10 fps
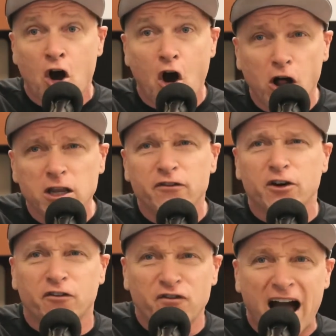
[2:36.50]
all of
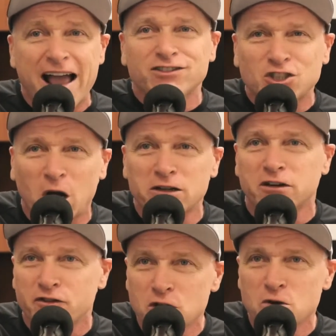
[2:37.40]
your five star
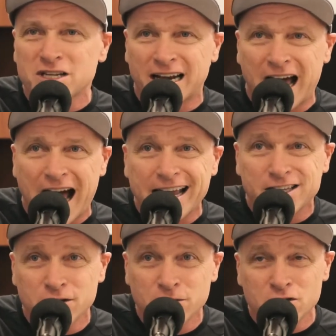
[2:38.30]
reviews on
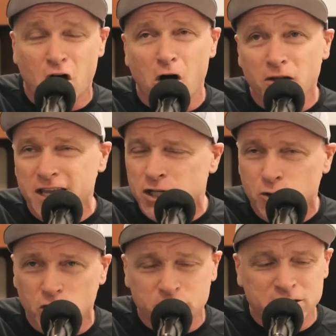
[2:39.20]
iTunes, all the
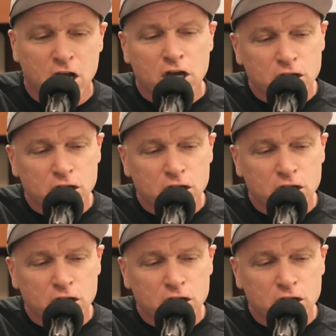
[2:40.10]
endorsements.